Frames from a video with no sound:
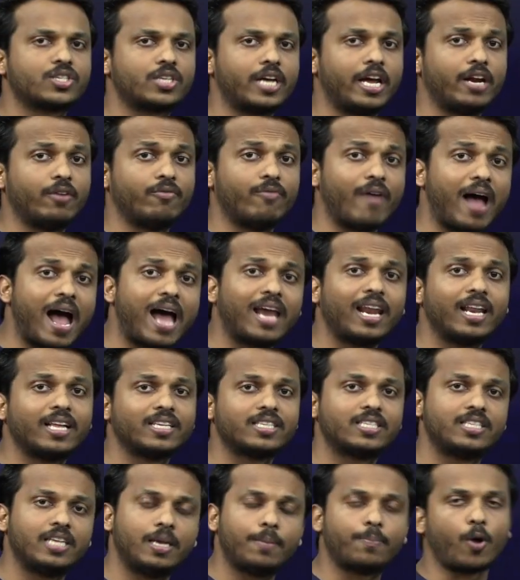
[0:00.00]
state
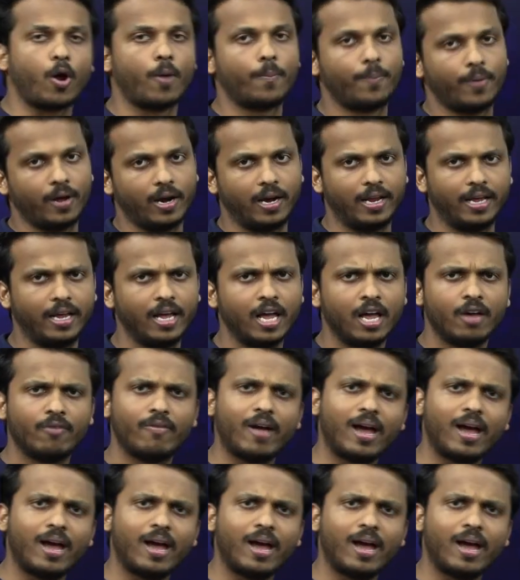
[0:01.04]
valency properly.